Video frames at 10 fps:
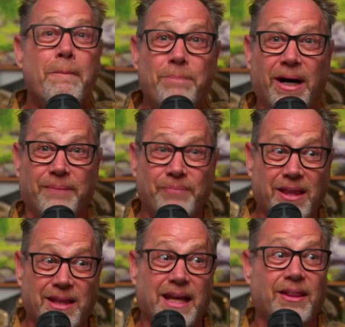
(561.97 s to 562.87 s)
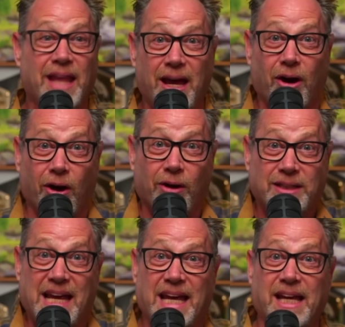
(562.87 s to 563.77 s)
But yeah, they are
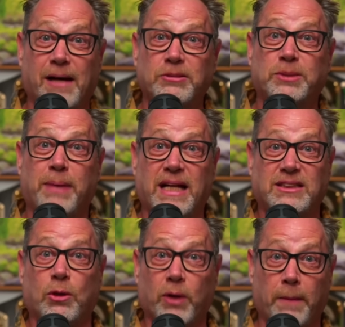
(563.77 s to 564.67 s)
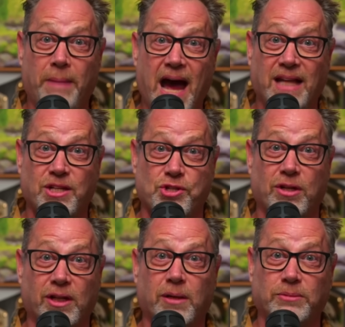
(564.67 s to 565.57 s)
taking up space. So when a
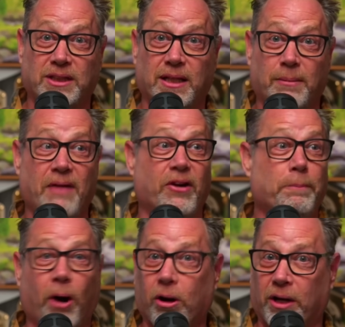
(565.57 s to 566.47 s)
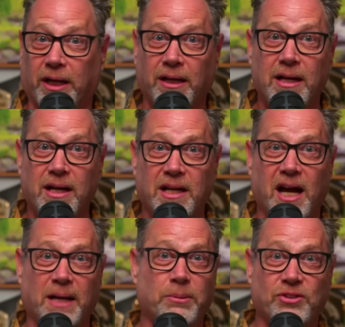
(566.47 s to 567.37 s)
pathogen comes in, I'm having a party.
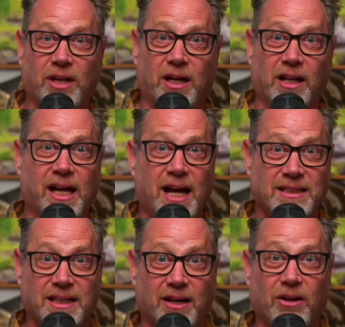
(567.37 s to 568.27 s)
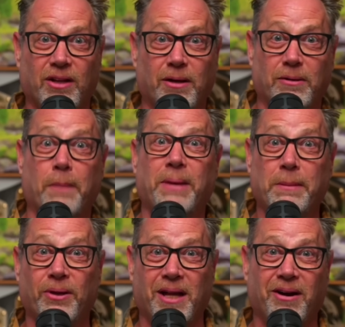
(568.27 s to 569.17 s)
90% of the guys there there, the, the
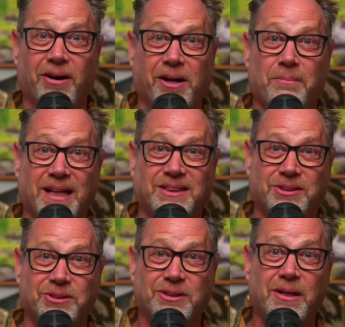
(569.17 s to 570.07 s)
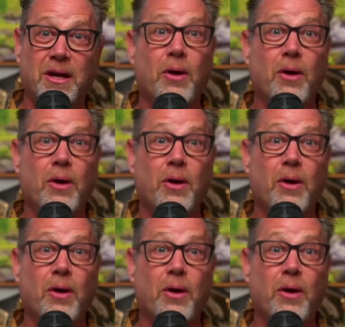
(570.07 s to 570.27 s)
people there are commensals.